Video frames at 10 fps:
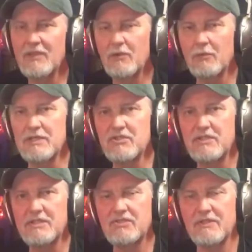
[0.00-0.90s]
which
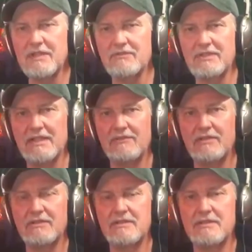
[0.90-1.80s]
is your entry
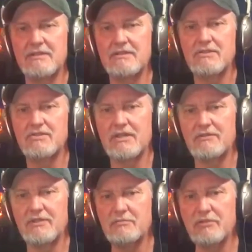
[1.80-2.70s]
level, and they're
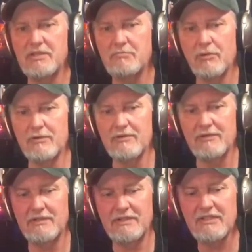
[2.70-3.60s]
generally pretty poor. They're
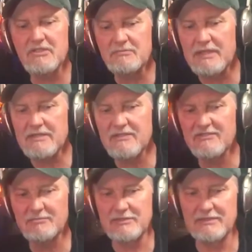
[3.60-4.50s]
very
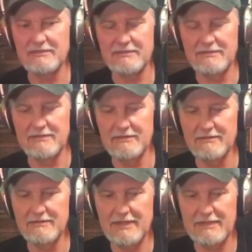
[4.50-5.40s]
inexpensive, but they're
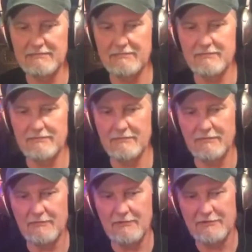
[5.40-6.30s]
not
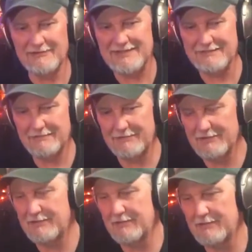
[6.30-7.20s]
great
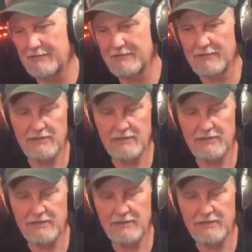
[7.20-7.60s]
guitars.